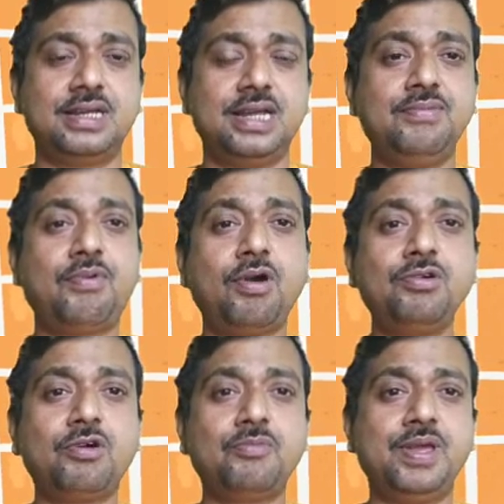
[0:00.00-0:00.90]
in
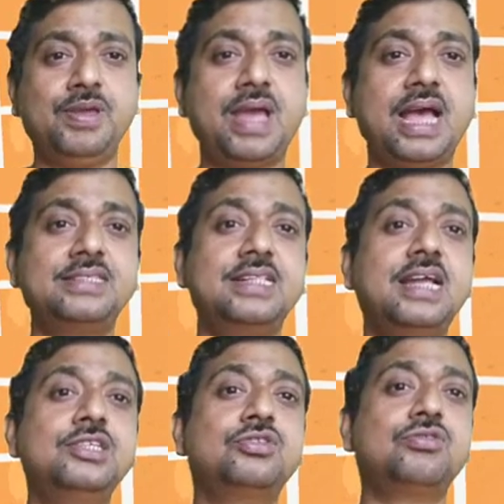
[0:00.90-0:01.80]
front of him, as
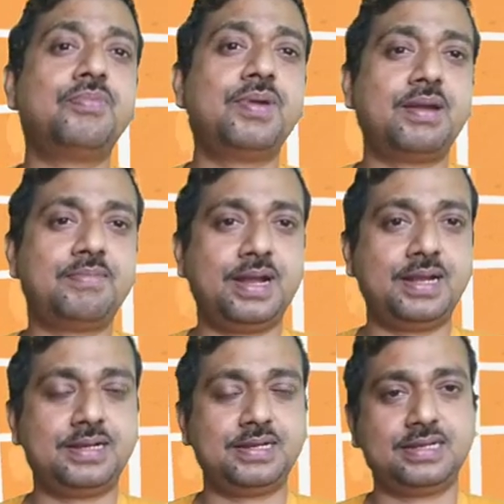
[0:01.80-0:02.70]
there is no fair friend,